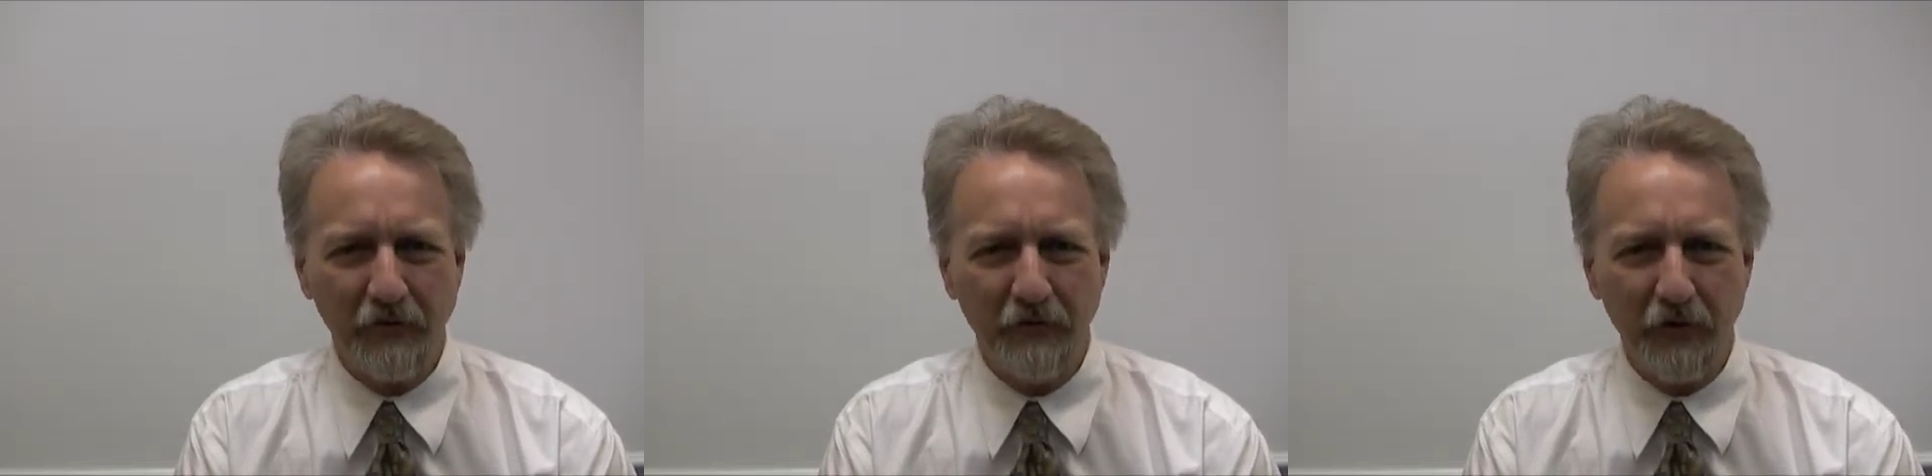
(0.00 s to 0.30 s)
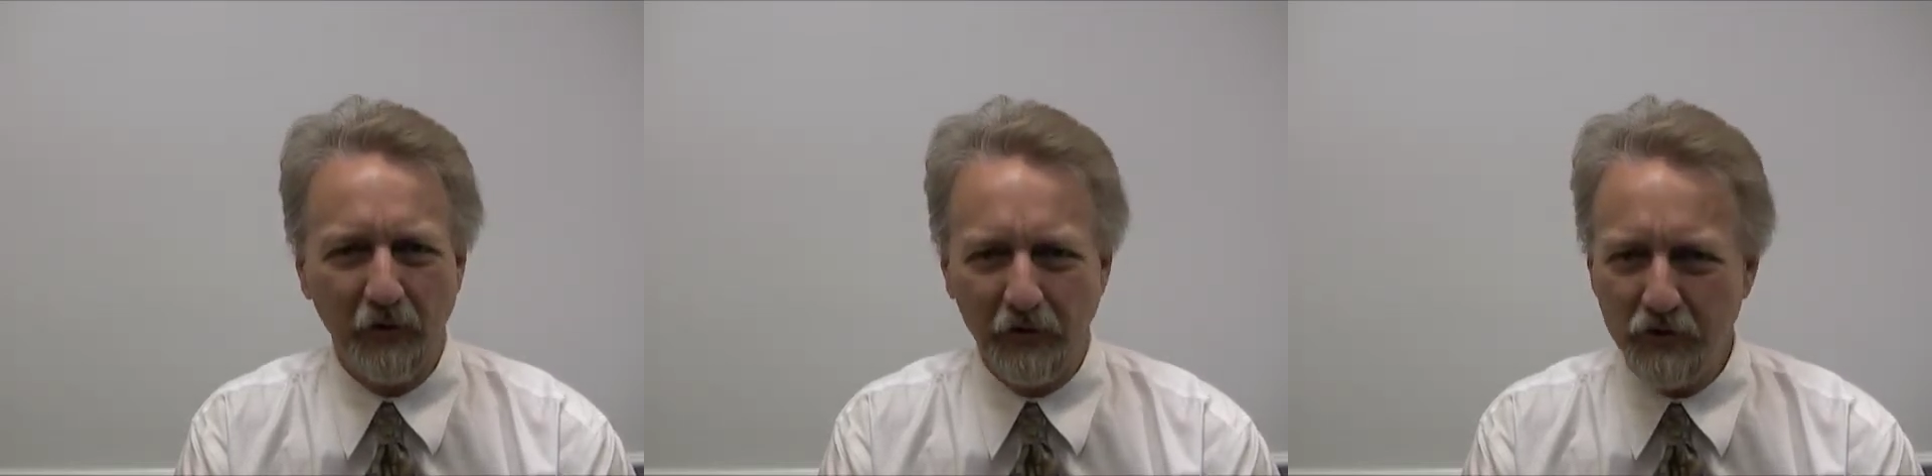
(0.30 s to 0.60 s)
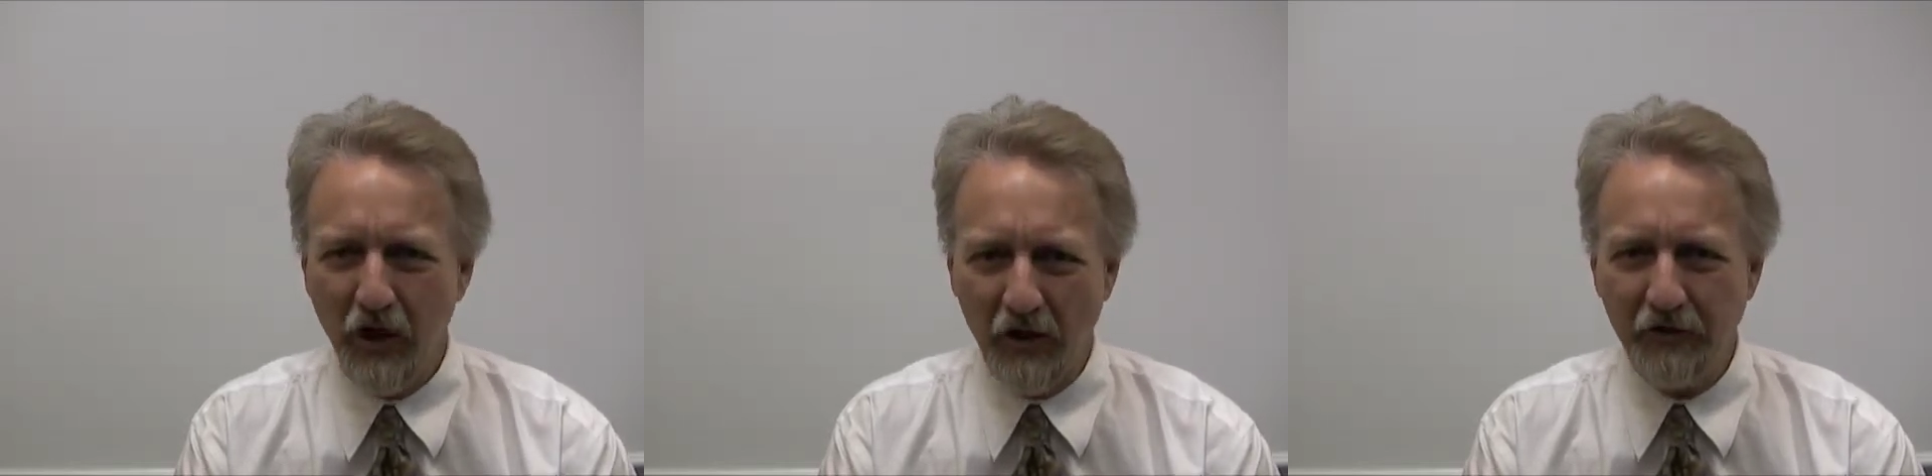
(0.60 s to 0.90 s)
of the early
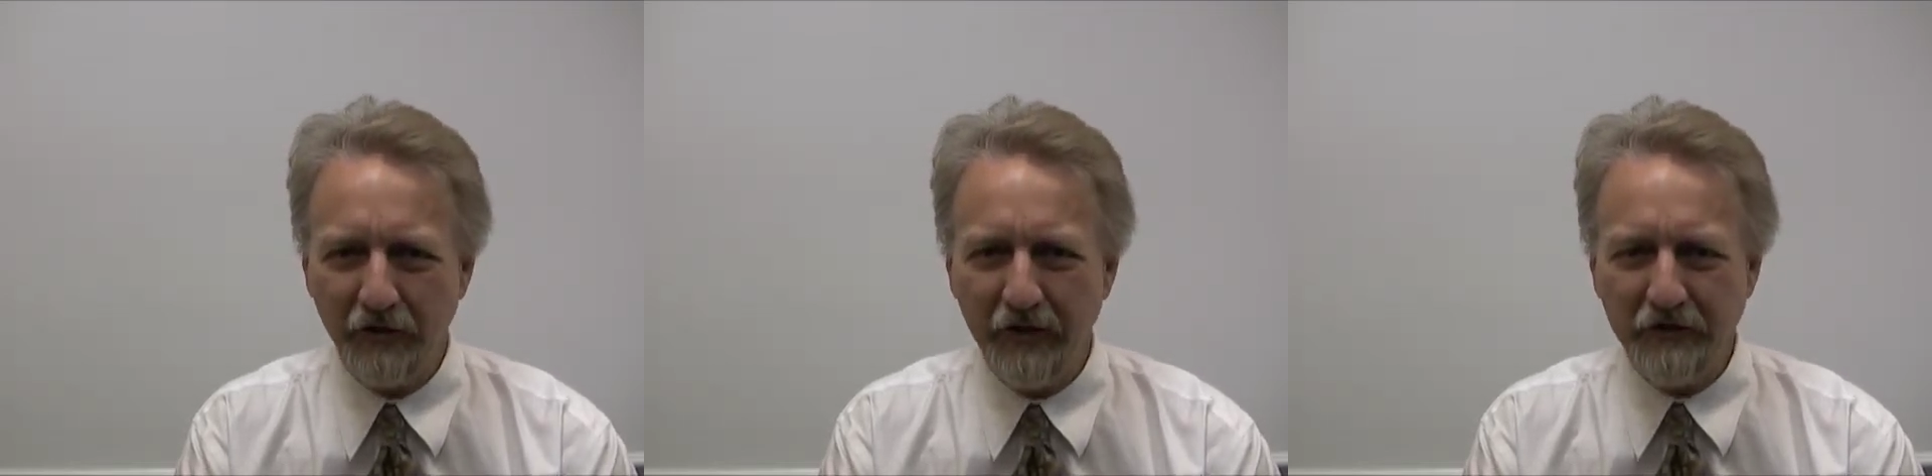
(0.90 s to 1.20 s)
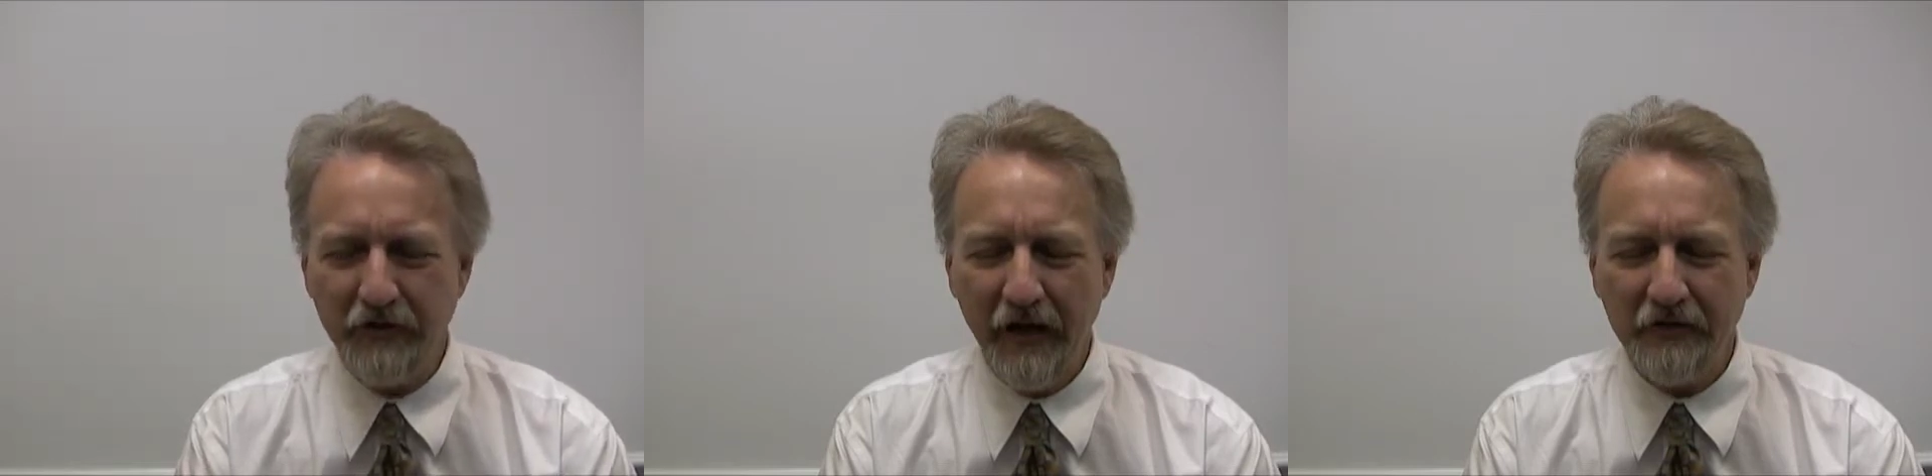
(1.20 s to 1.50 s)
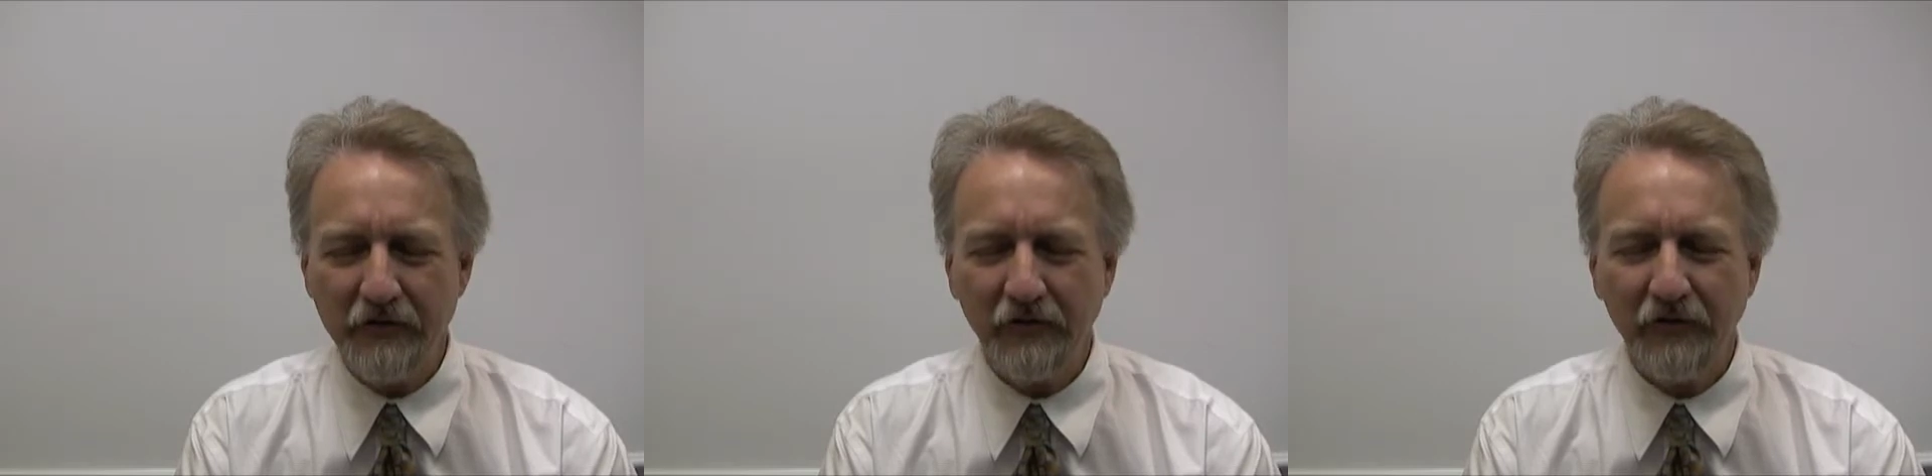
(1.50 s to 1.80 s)
childhood
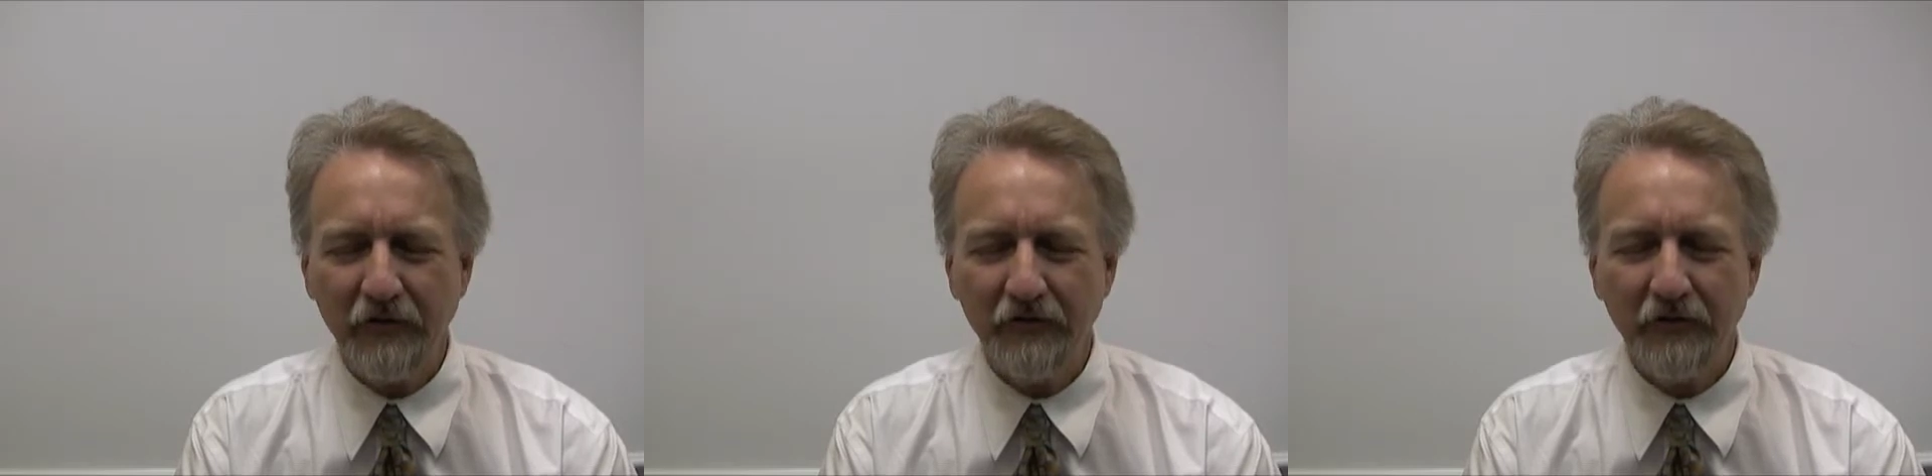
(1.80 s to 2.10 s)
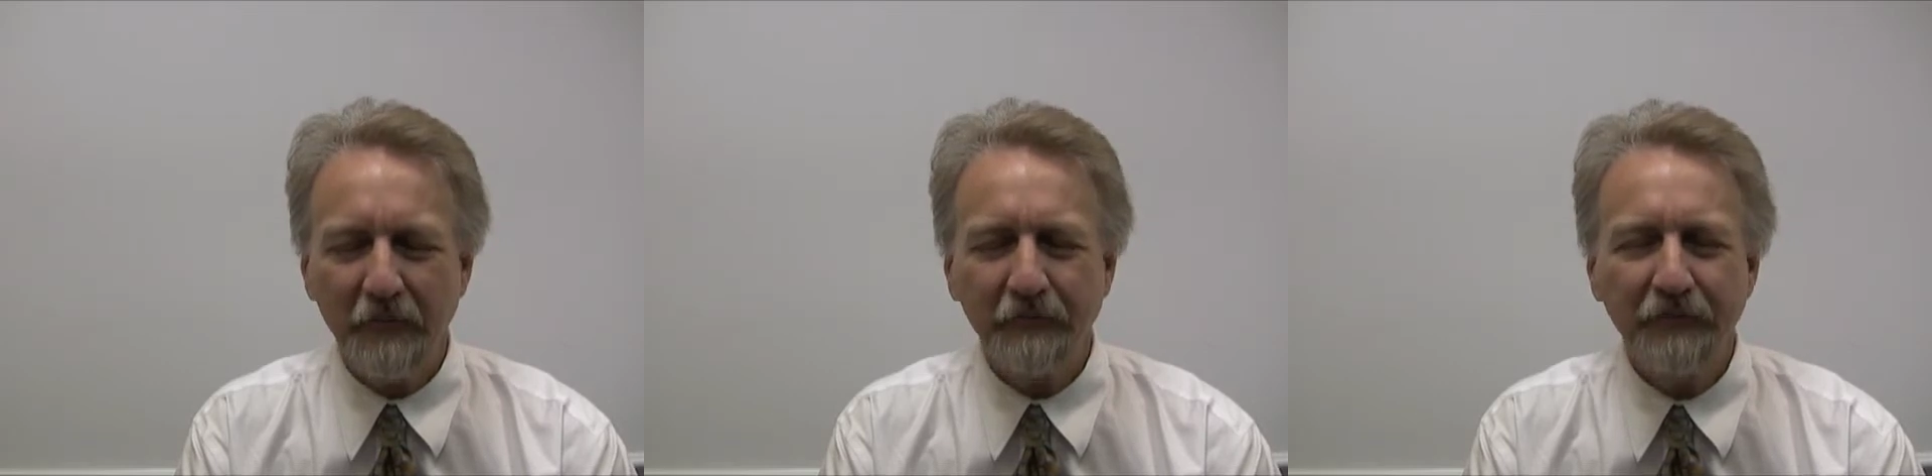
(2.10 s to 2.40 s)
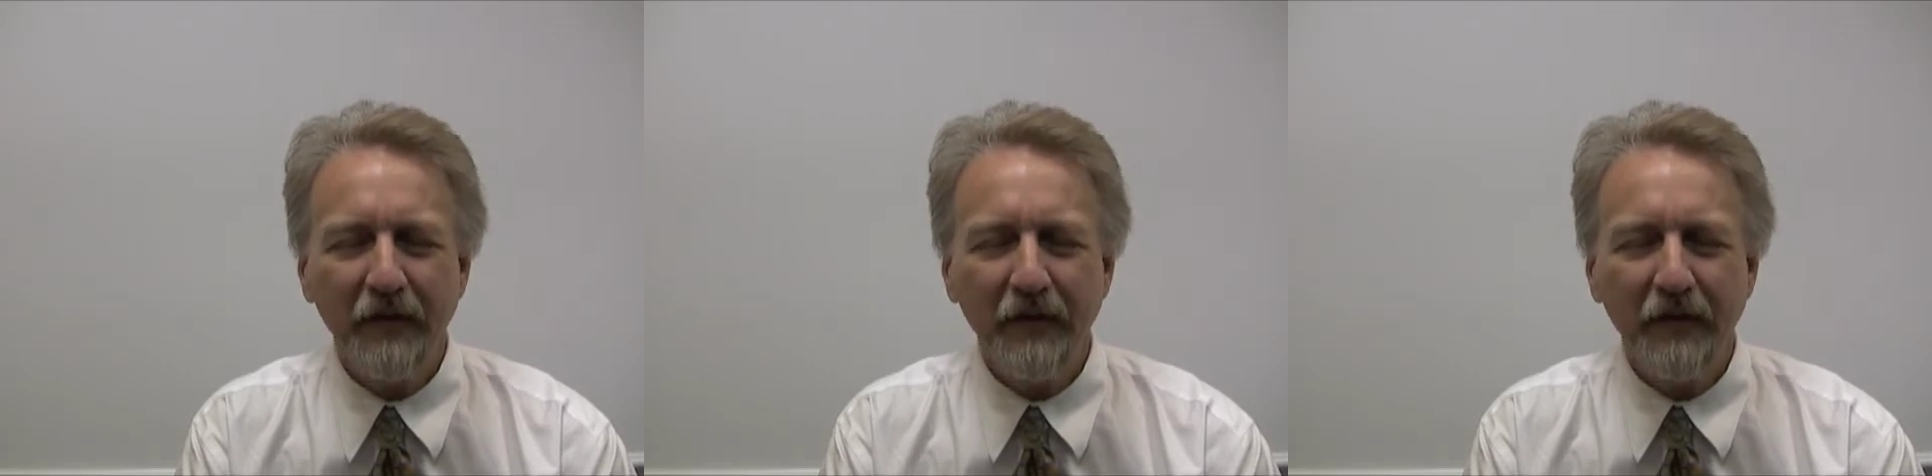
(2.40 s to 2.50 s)
education system.